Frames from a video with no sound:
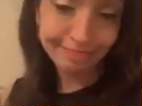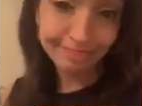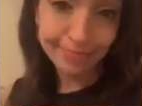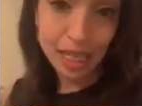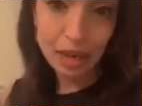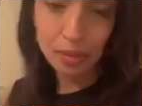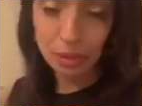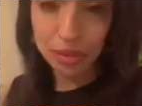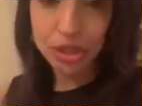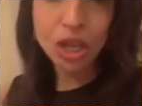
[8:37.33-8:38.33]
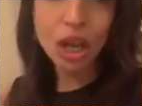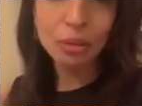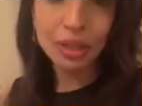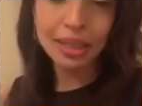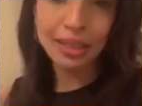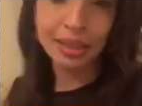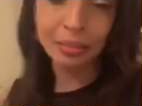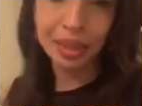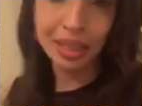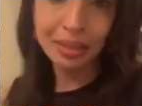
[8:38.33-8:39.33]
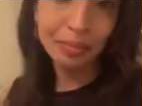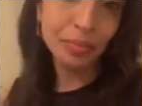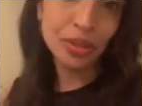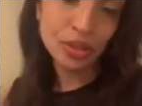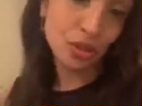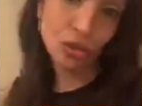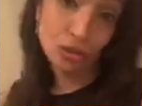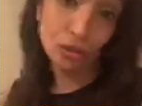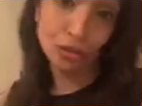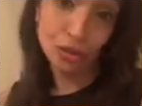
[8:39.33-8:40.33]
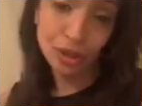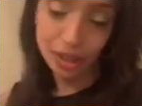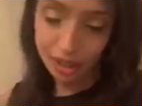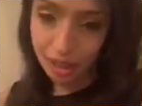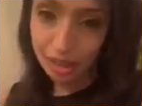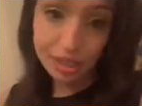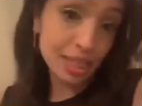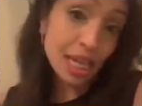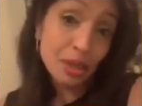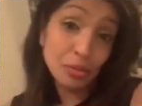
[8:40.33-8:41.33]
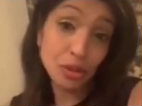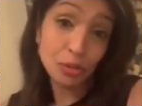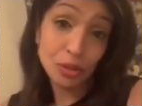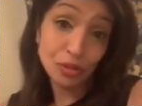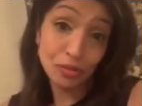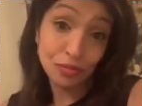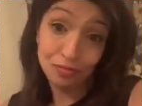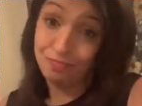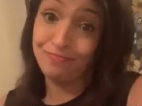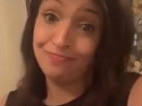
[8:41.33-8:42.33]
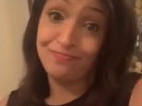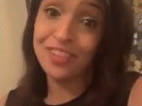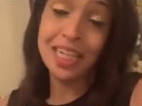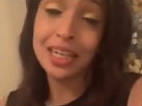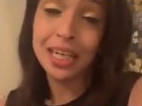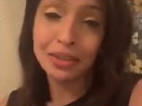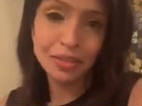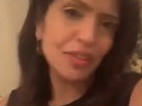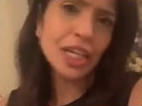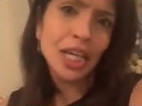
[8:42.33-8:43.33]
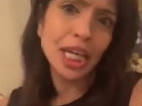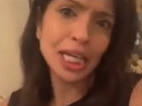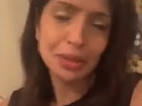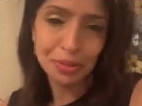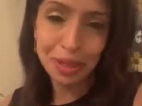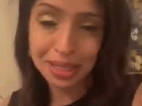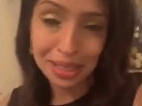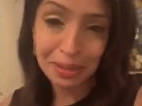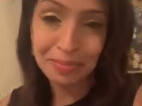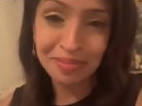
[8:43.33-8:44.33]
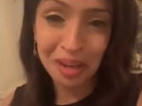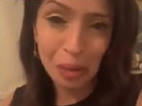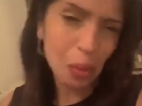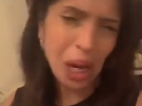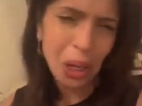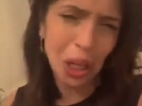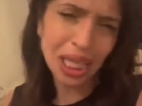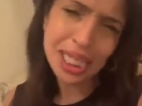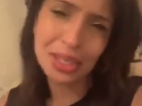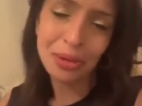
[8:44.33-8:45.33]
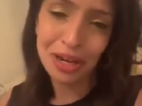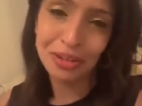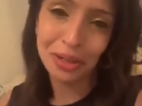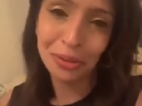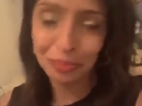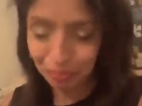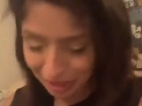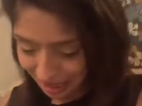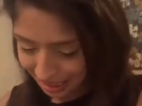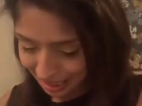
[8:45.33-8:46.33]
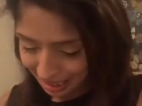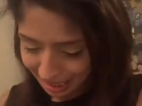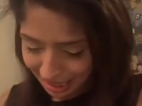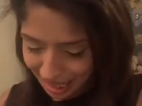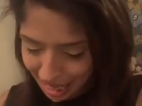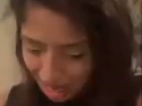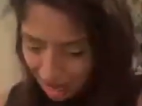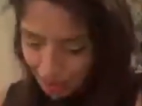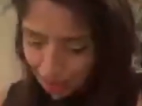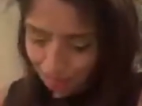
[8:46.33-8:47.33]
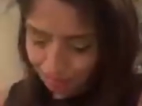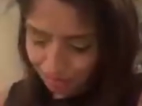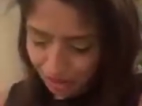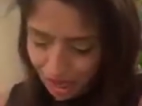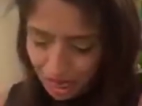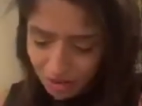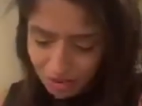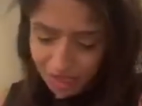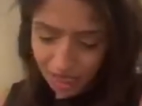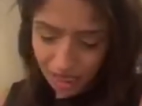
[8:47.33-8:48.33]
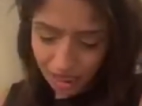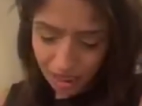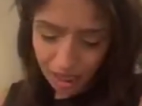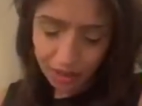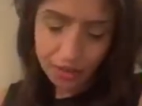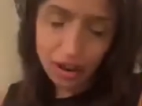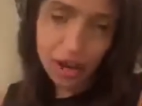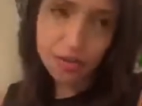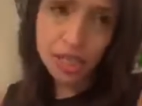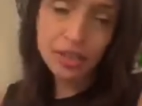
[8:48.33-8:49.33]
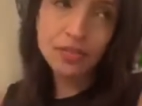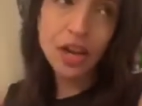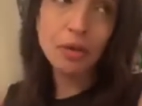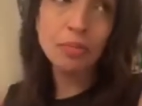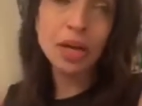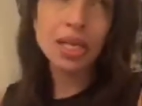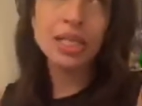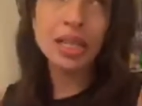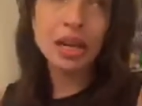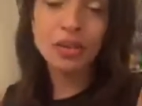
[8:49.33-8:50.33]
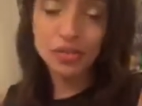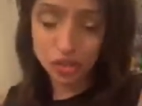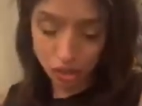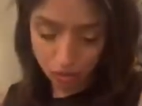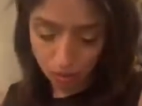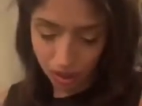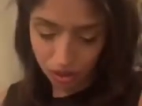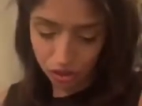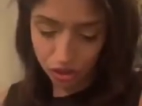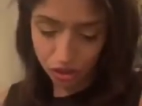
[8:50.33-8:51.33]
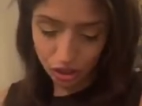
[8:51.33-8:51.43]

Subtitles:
Yeah, it was slowly killing me, which is the truth. Today I'm doing what the frick I like. The fuck I like, I was about to say. Why not? Let's swear a little. So every day I really found myself so much,